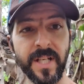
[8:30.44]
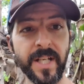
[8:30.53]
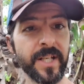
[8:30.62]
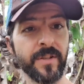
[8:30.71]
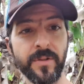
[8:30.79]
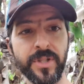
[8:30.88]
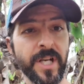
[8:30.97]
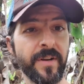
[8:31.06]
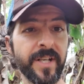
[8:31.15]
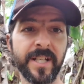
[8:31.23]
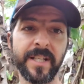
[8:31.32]
you know, share
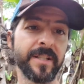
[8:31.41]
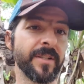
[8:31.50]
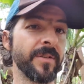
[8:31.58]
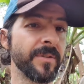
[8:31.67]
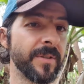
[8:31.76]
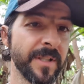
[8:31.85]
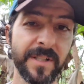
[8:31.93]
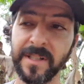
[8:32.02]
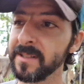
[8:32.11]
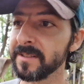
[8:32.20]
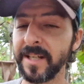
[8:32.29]
it, you know,
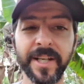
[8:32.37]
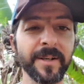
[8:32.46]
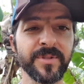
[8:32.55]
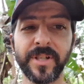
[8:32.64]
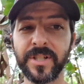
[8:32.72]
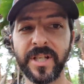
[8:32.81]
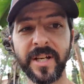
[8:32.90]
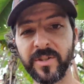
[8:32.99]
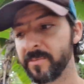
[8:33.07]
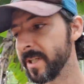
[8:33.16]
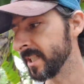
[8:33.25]
sign up to the
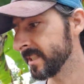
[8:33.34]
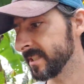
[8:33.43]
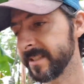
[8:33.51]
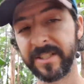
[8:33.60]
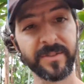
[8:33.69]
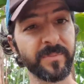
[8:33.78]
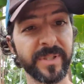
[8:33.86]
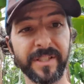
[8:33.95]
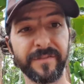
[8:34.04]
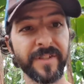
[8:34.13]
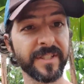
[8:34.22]
channel, man, because then you'll be the
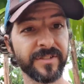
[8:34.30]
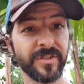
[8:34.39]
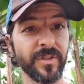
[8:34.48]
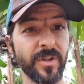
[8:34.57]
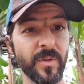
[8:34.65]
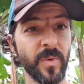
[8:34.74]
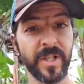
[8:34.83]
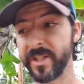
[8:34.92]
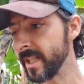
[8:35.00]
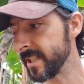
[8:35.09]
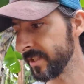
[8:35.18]
first to know when you
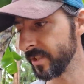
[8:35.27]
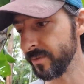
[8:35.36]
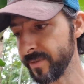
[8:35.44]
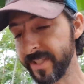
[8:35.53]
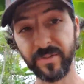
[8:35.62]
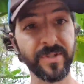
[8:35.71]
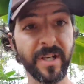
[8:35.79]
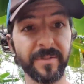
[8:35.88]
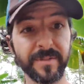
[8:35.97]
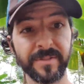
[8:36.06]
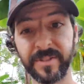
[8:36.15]
get the new videos out.
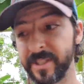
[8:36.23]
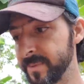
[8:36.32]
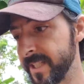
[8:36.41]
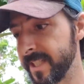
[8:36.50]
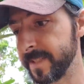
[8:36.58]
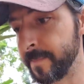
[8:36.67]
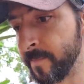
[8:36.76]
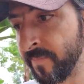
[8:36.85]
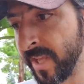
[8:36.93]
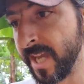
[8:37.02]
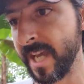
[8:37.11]
You know what I'm saying?
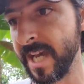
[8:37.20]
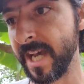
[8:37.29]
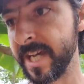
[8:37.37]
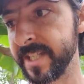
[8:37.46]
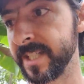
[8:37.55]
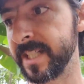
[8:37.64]
And